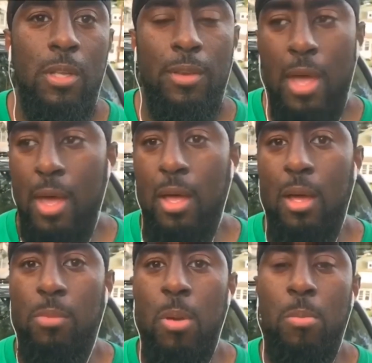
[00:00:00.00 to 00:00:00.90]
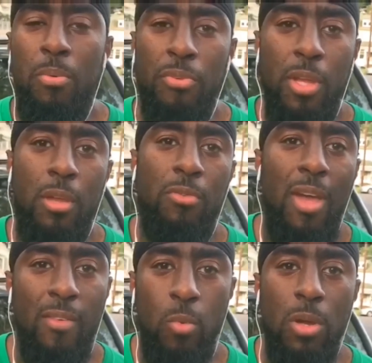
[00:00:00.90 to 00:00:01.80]
Nah, I'm coming prepared for
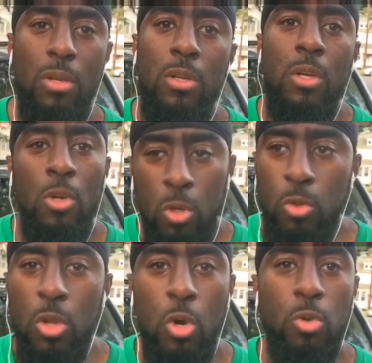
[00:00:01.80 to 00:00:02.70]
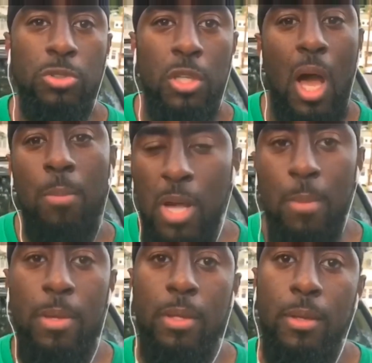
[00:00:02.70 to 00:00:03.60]
everyone who knows I'm
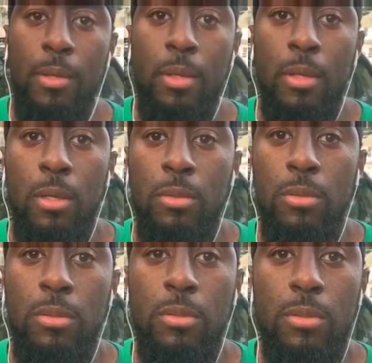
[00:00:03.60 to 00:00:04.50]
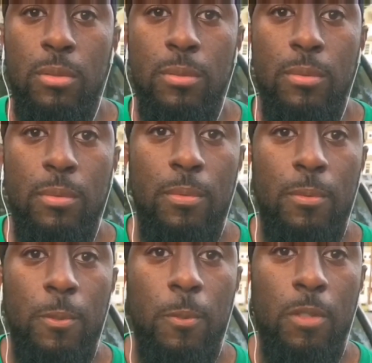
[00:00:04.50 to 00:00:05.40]
coming. All right, all right,
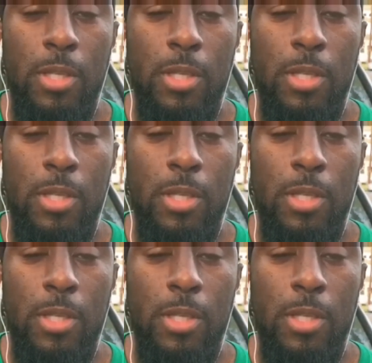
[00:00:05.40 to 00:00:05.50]
man.